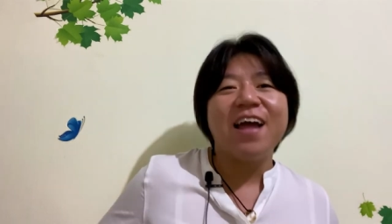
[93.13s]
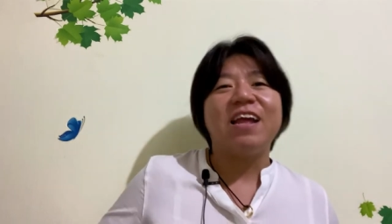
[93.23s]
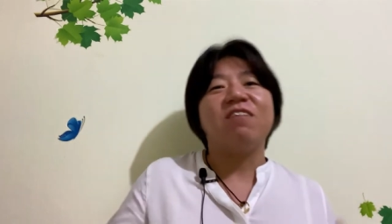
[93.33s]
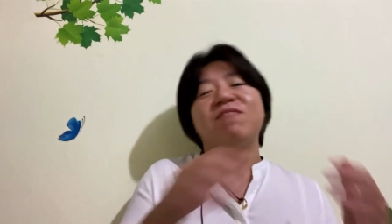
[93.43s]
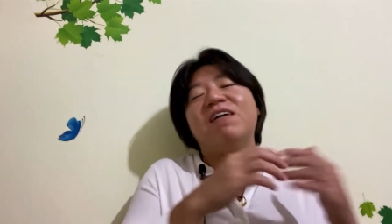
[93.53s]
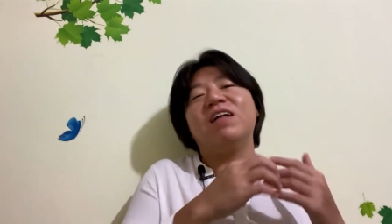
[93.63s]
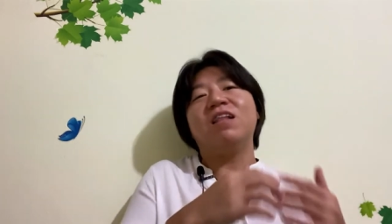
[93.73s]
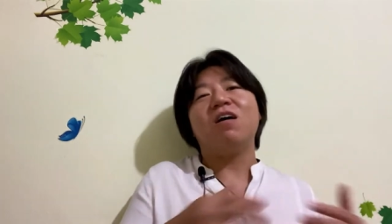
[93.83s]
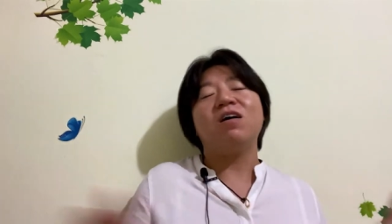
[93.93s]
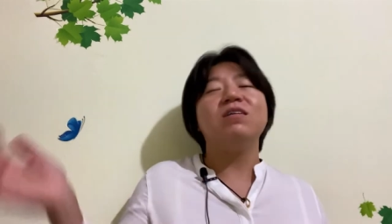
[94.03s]
They are found
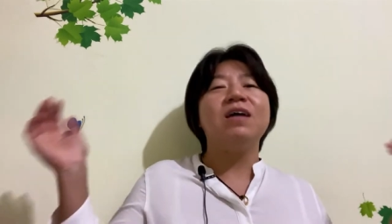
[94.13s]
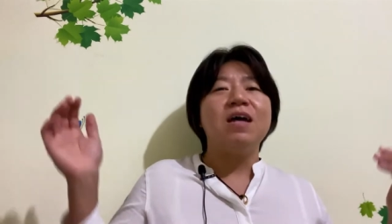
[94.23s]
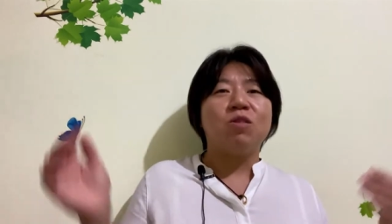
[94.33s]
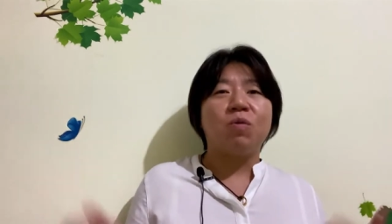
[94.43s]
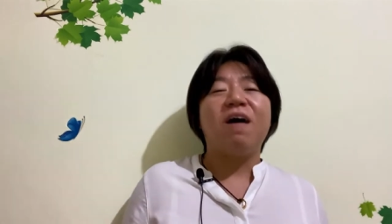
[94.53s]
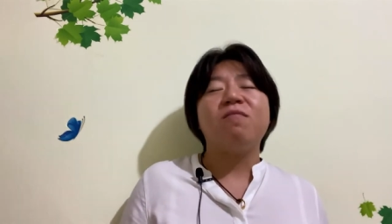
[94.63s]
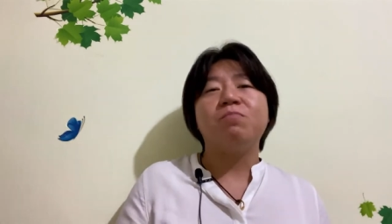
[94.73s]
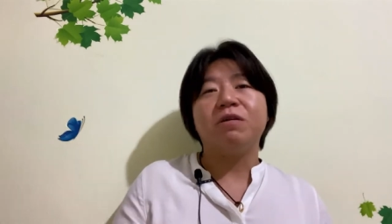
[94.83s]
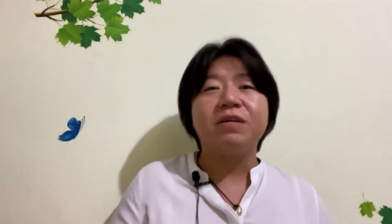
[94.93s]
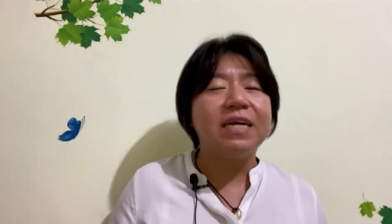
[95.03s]
along 12
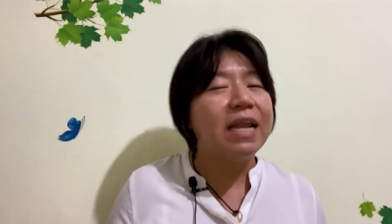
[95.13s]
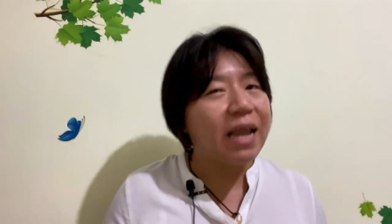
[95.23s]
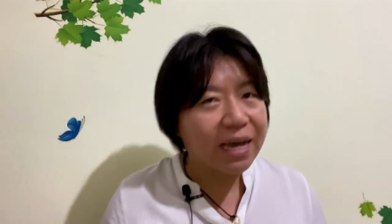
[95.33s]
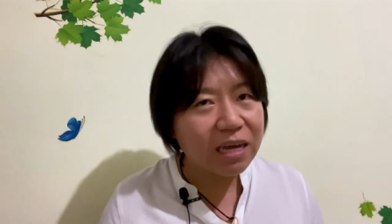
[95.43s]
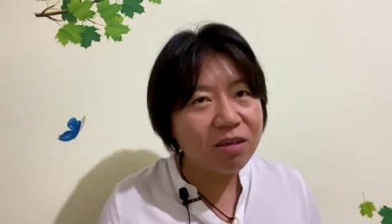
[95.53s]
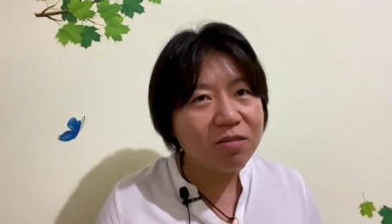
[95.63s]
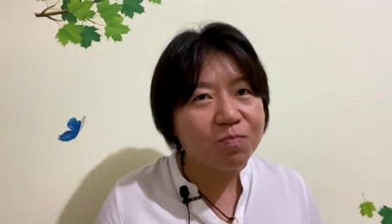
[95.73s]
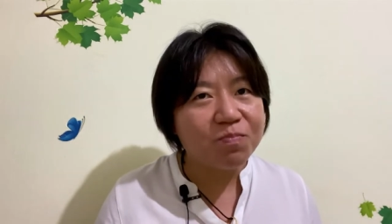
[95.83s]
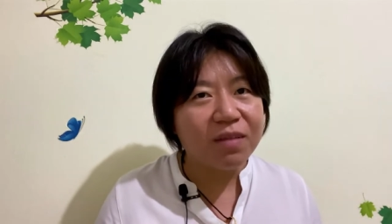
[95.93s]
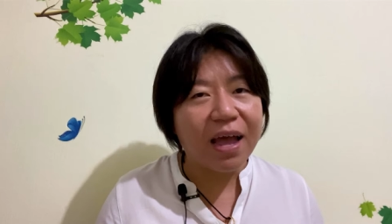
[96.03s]
meridian lines,
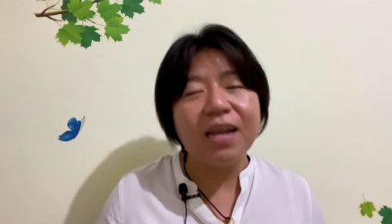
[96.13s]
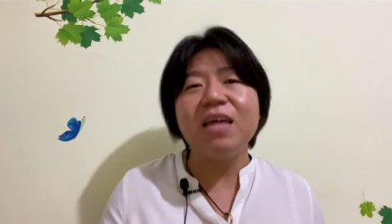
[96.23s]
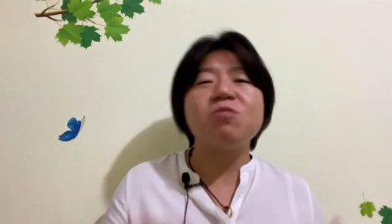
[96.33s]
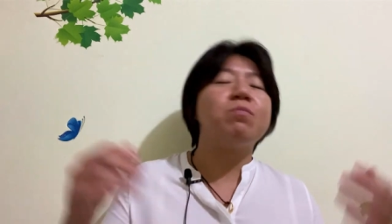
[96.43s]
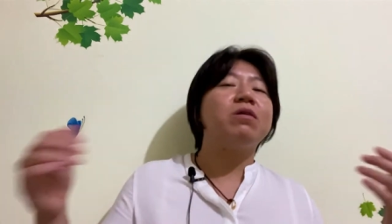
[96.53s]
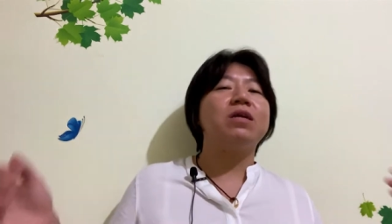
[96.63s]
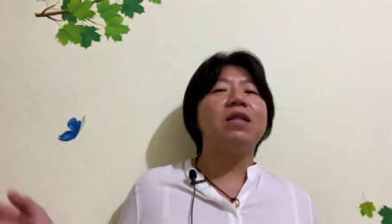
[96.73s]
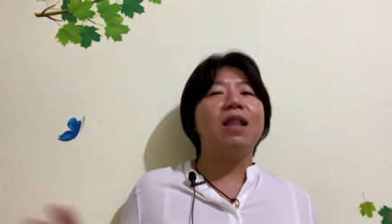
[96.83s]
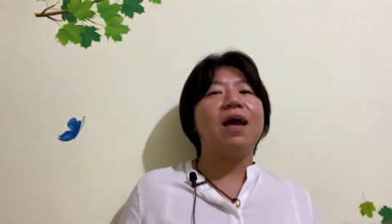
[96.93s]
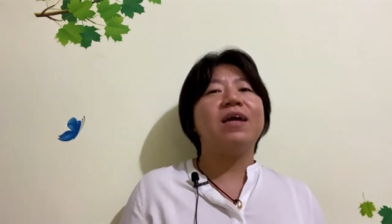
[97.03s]
and each
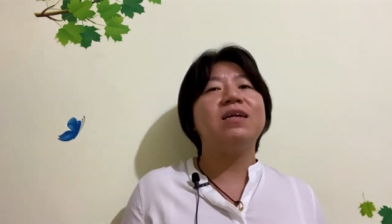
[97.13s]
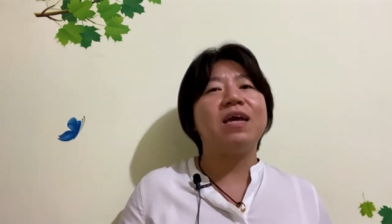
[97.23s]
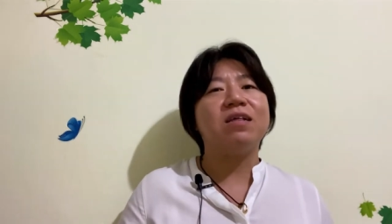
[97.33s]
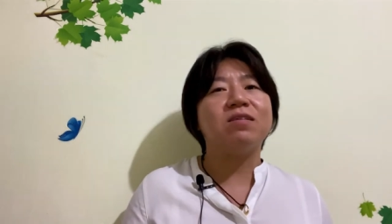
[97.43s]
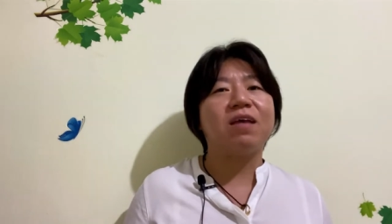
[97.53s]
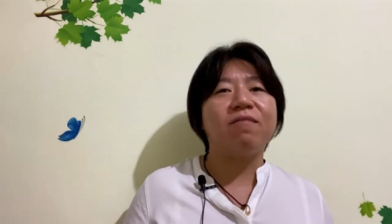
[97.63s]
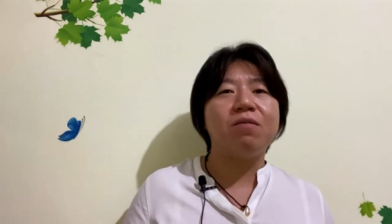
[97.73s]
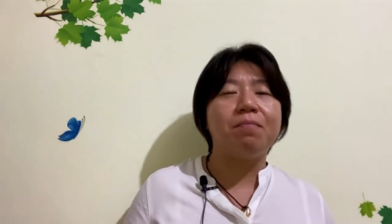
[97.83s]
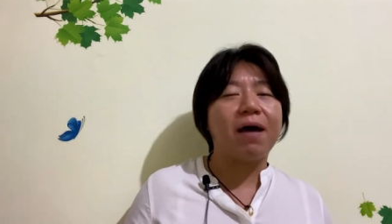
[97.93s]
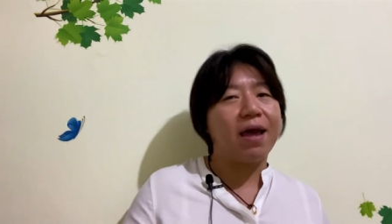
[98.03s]
meridian line is
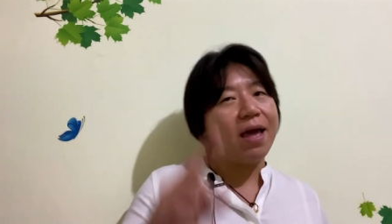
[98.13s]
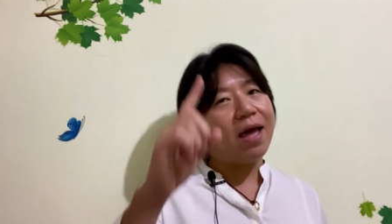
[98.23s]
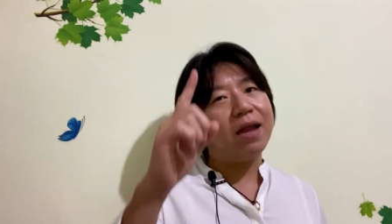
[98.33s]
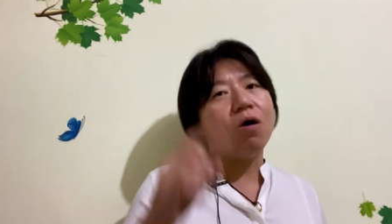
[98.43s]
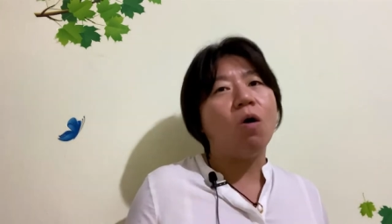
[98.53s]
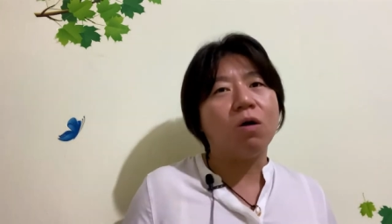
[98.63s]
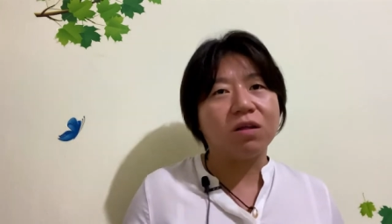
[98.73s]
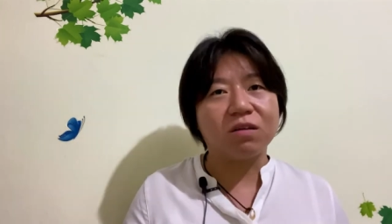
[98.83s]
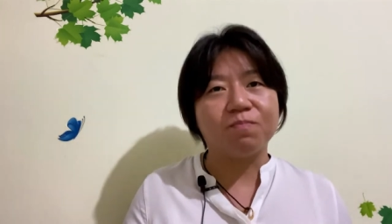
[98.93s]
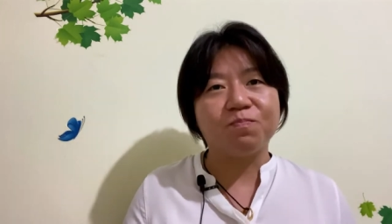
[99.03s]
governed by an
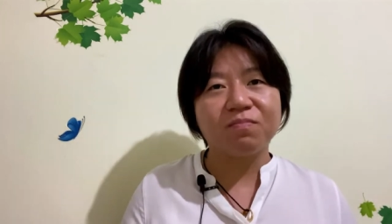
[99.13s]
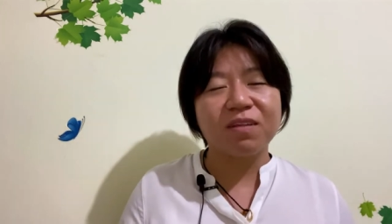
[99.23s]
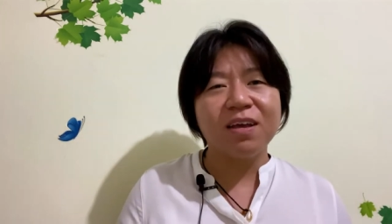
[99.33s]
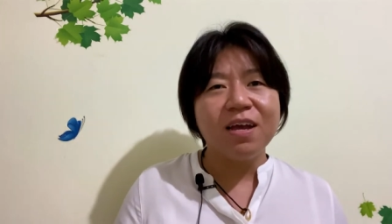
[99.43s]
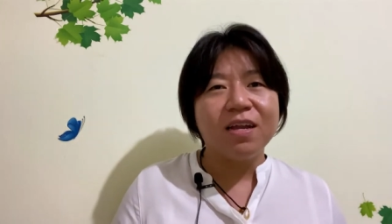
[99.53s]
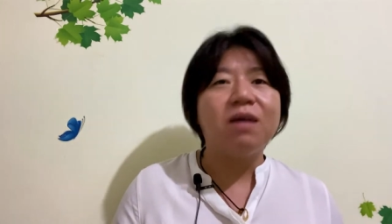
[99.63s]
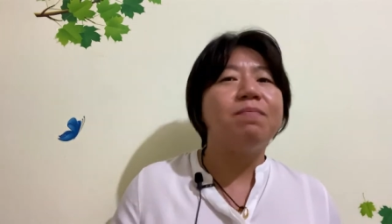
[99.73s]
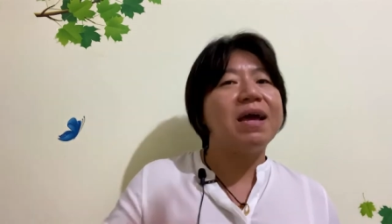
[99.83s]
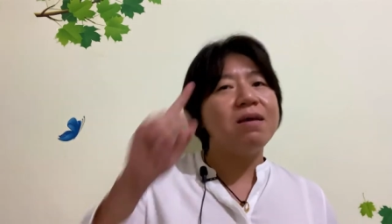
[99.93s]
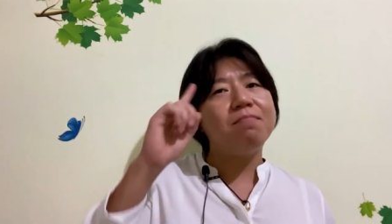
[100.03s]
organ. Now,
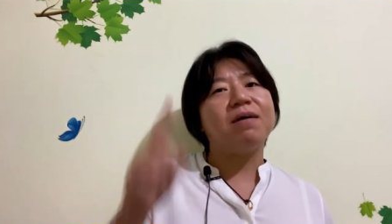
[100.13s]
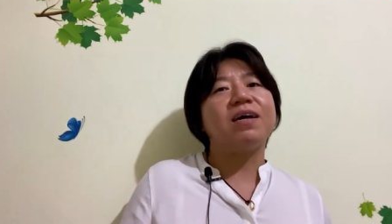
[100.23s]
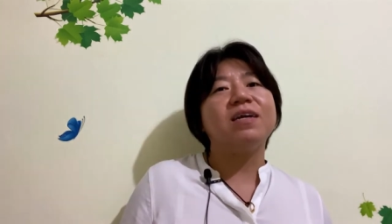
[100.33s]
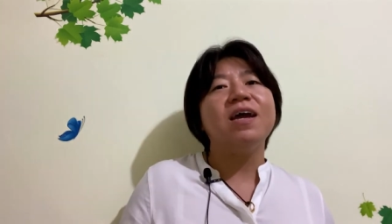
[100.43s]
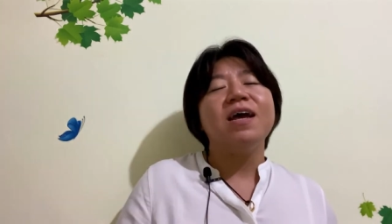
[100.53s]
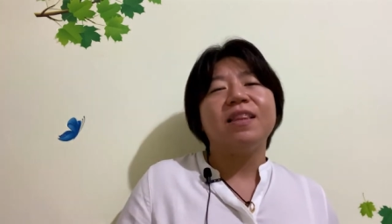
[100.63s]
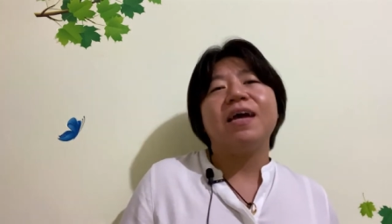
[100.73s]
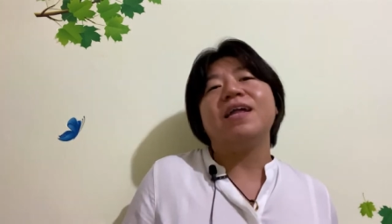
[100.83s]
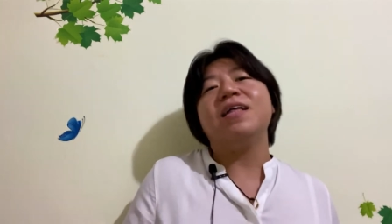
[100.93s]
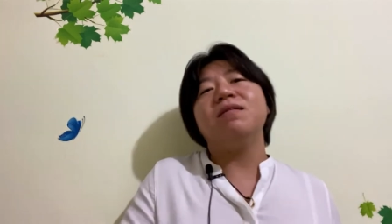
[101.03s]
bear in mind
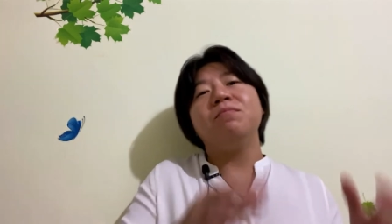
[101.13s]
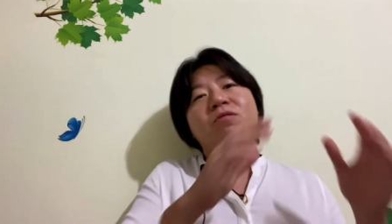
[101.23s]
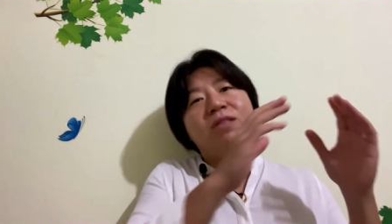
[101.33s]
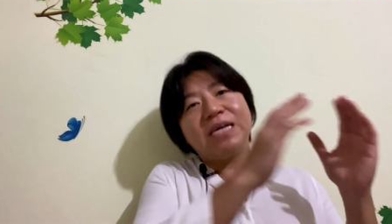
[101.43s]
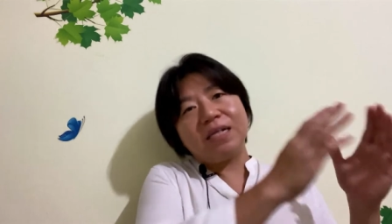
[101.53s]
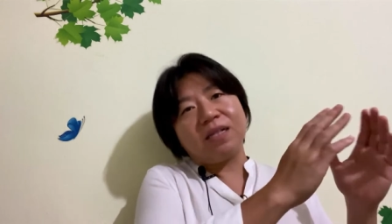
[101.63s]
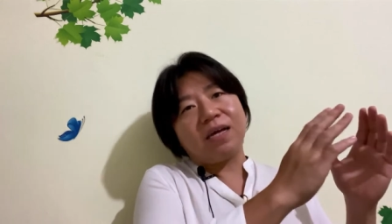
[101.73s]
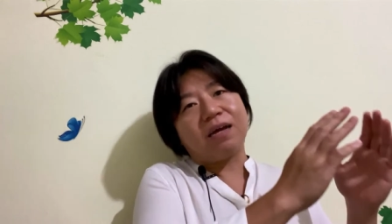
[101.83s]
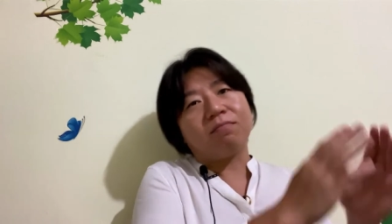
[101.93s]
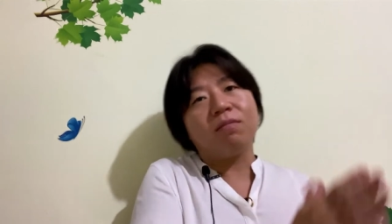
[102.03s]
that in
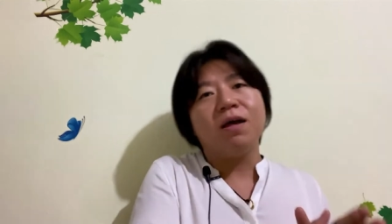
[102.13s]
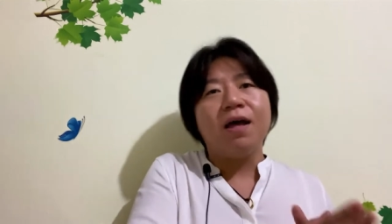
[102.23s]
TCM,